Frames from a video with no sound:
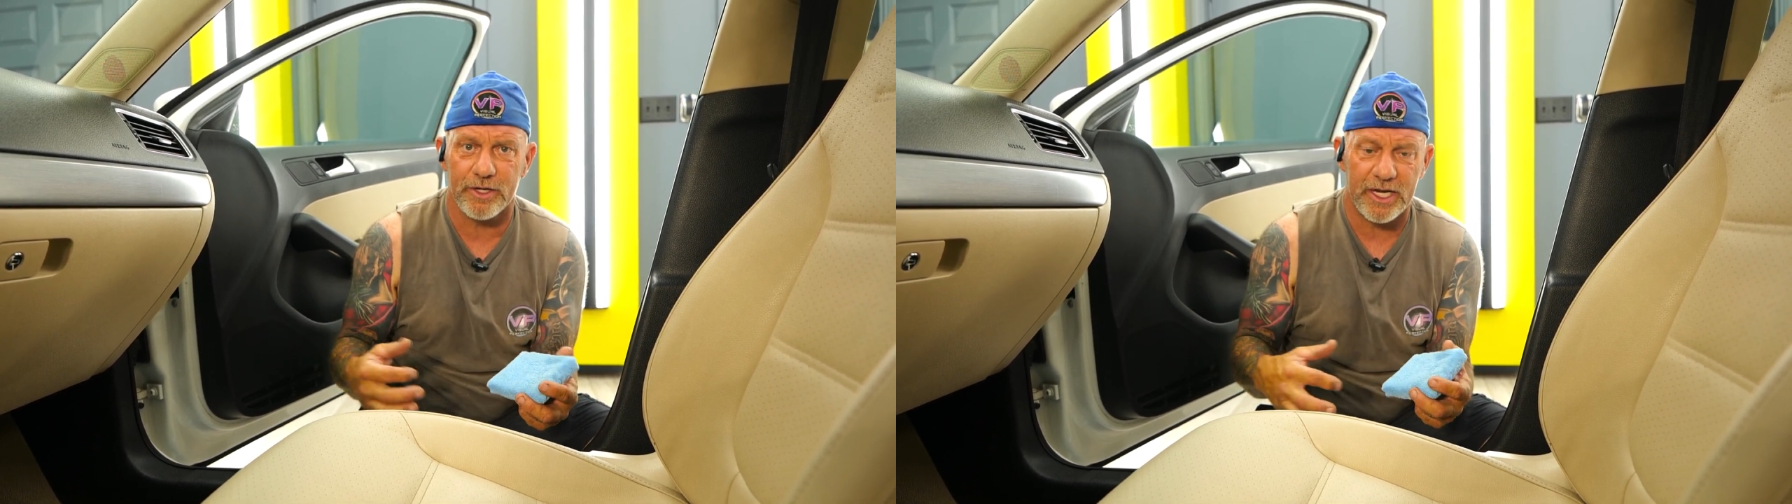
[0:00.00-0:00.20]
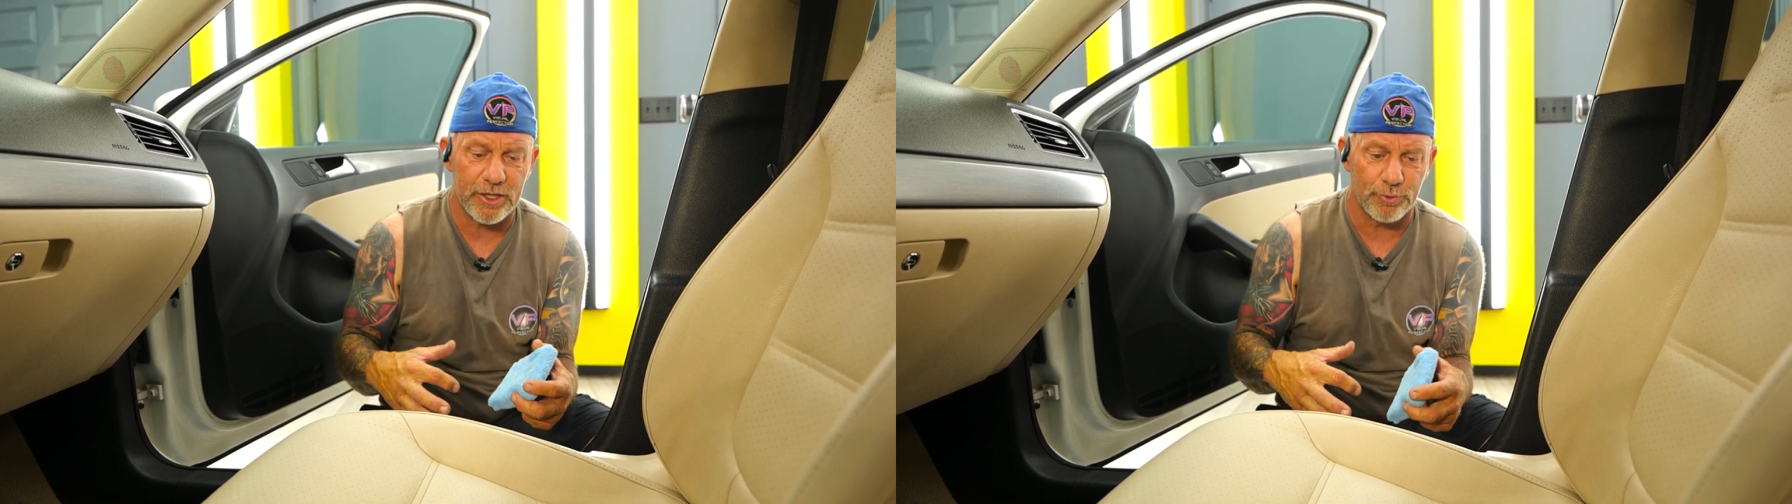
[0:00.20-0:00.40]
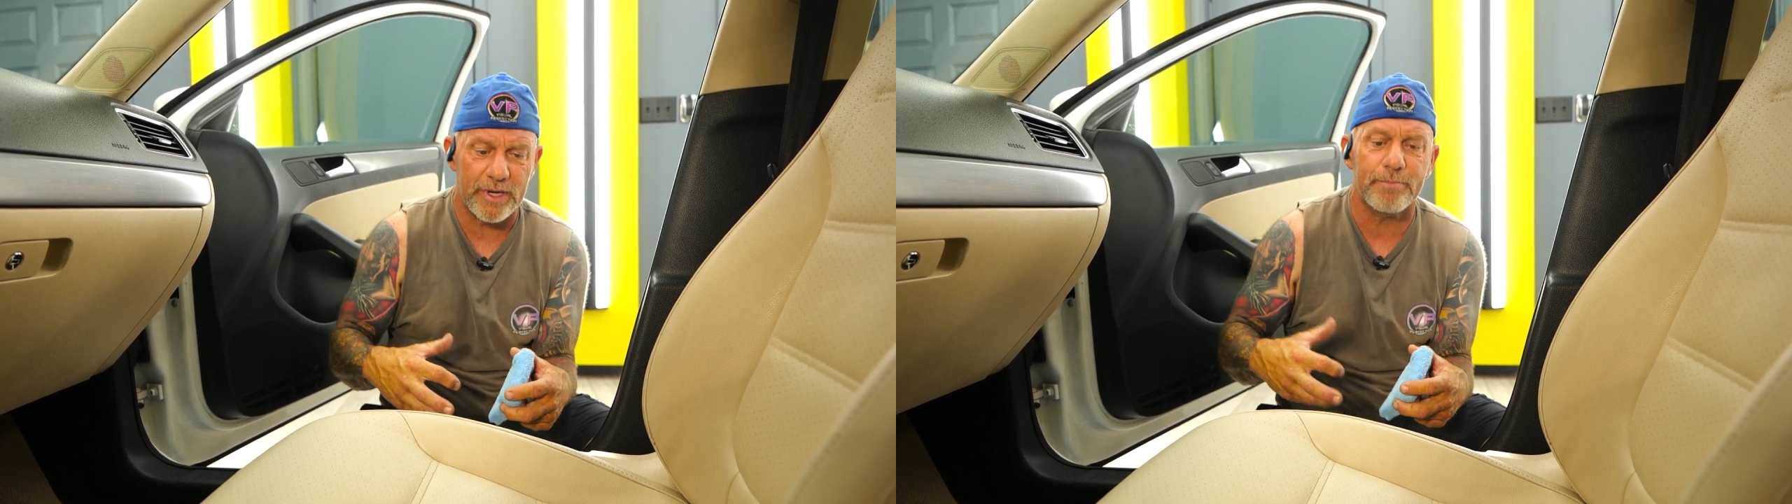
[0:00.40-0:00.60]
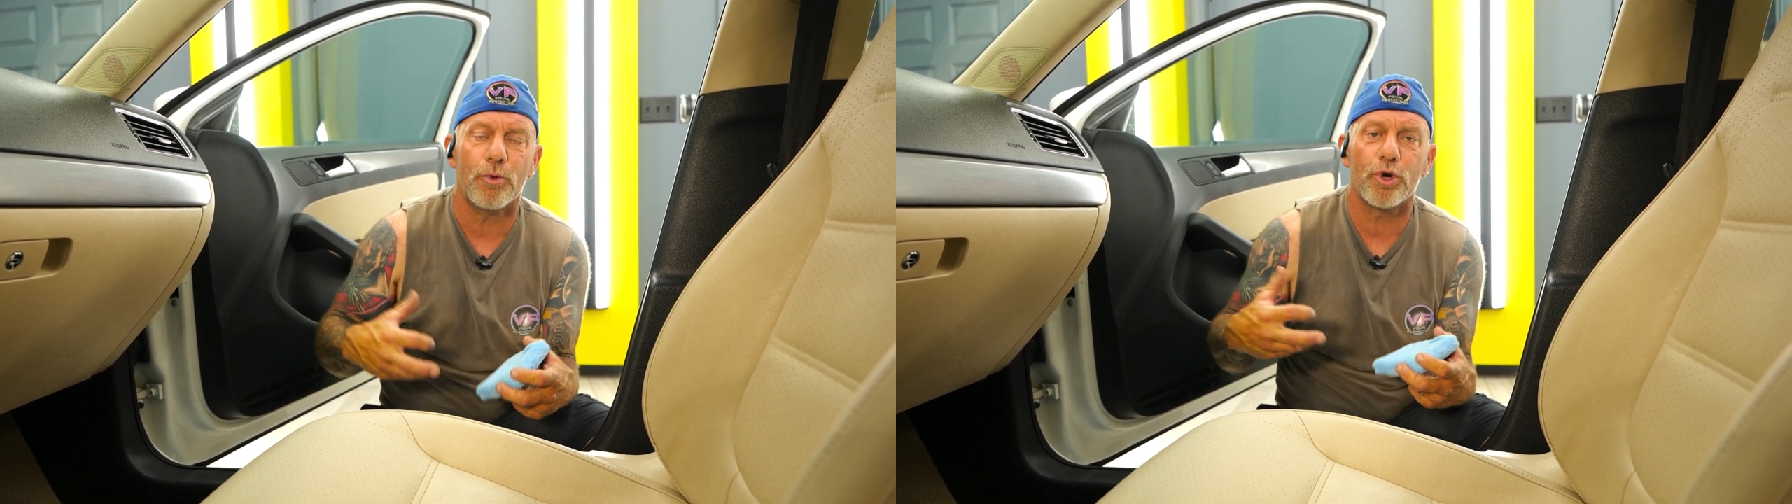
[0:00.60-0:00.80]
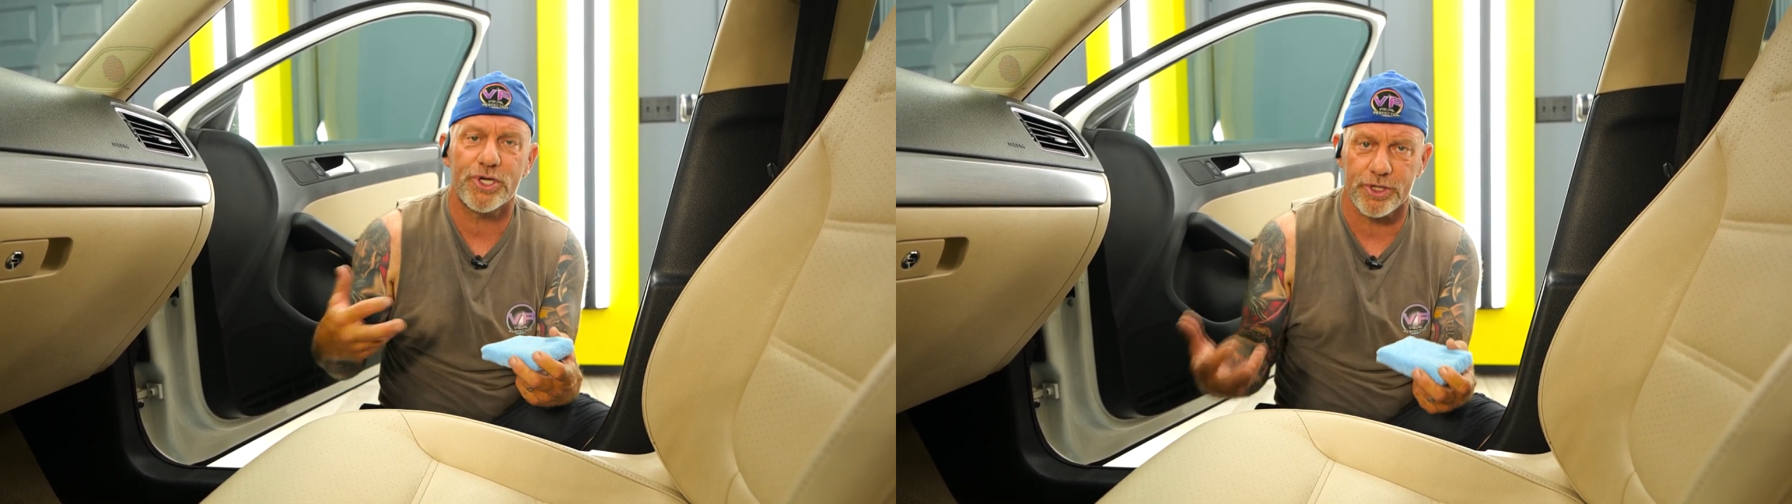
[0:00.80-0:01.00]
You need to
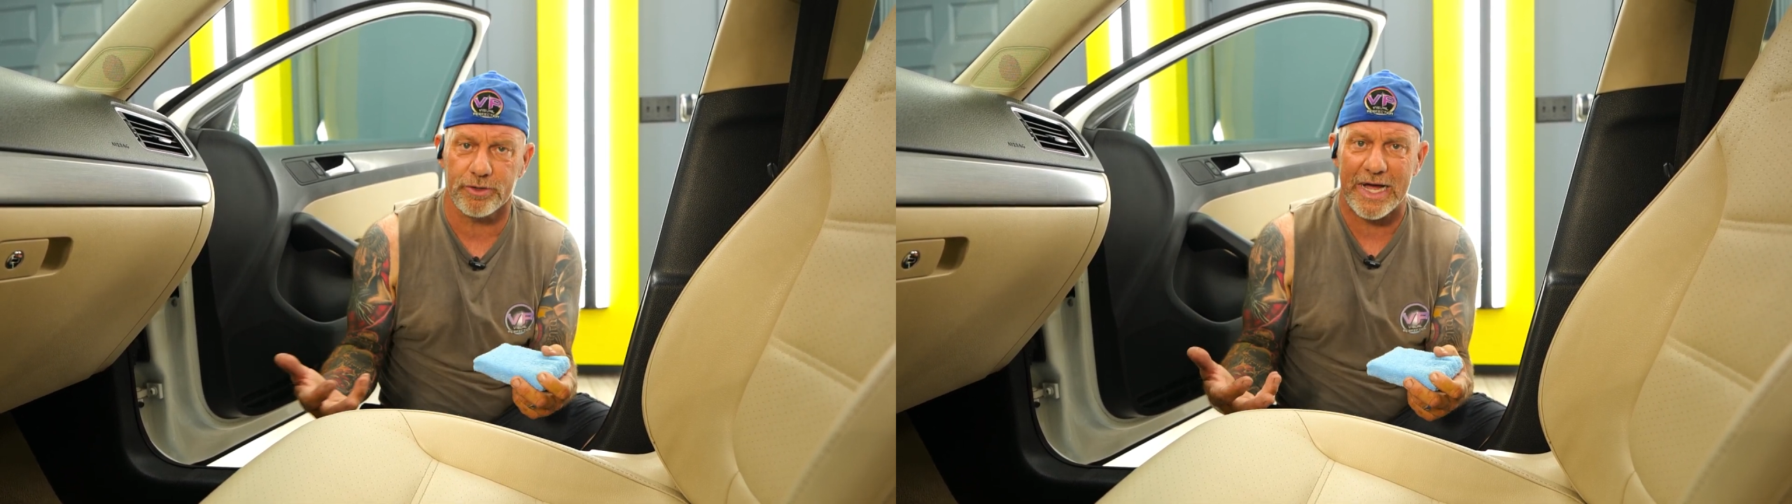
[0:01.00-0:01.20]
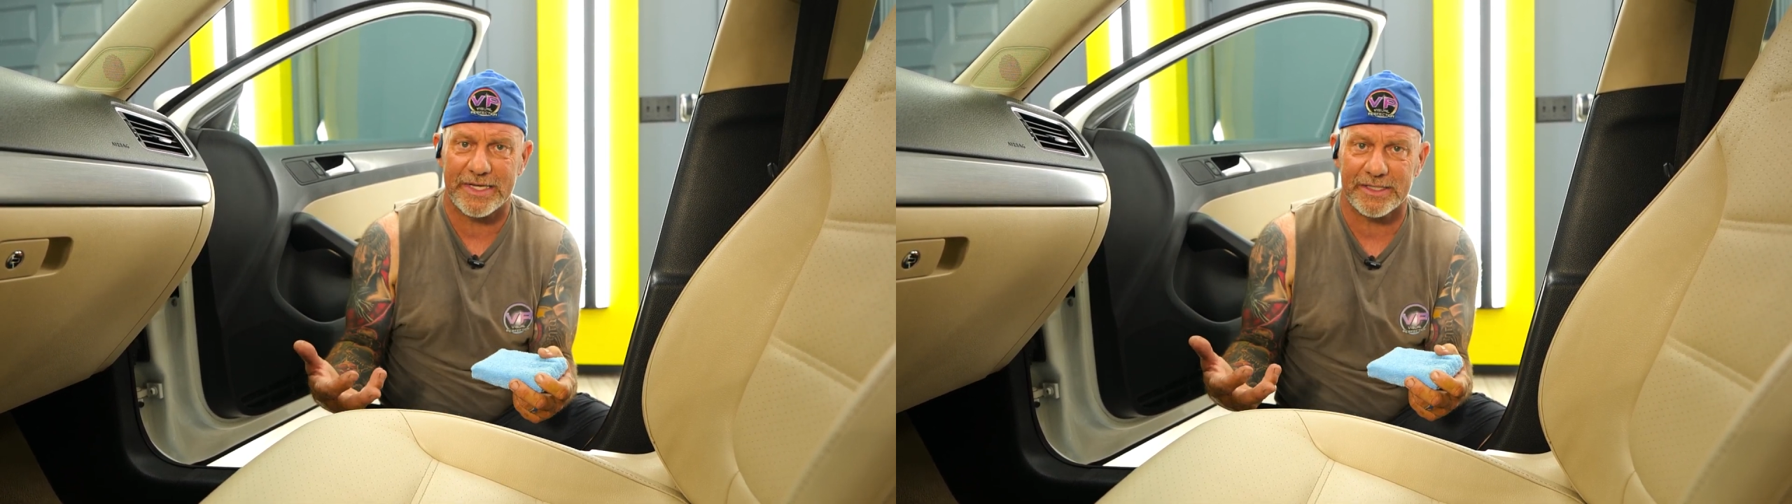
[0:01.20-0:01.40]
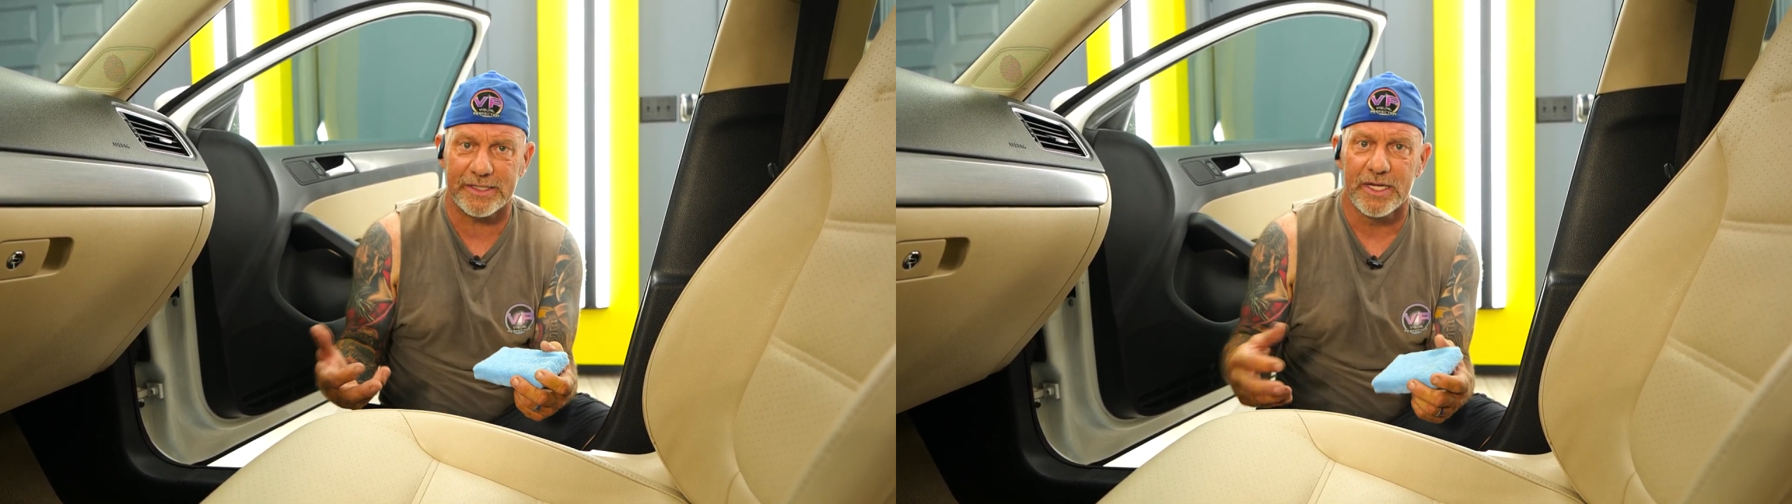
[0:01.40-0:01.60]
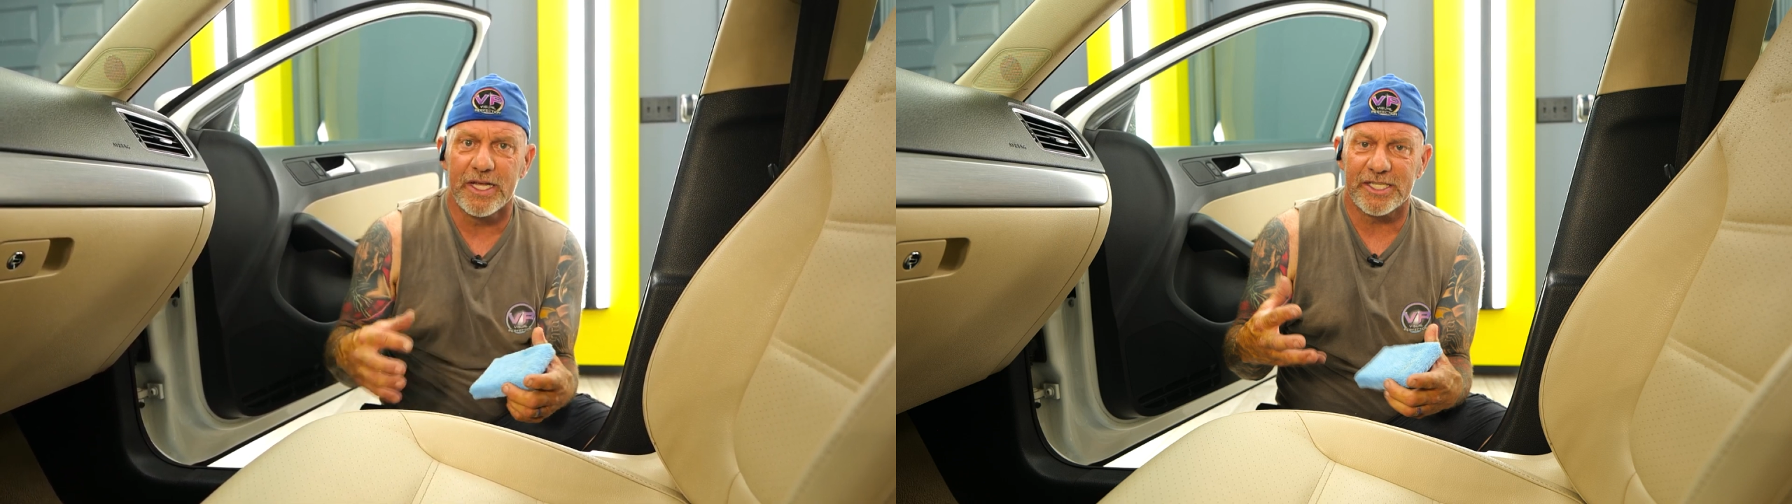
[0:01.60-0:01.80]
re-moisturize it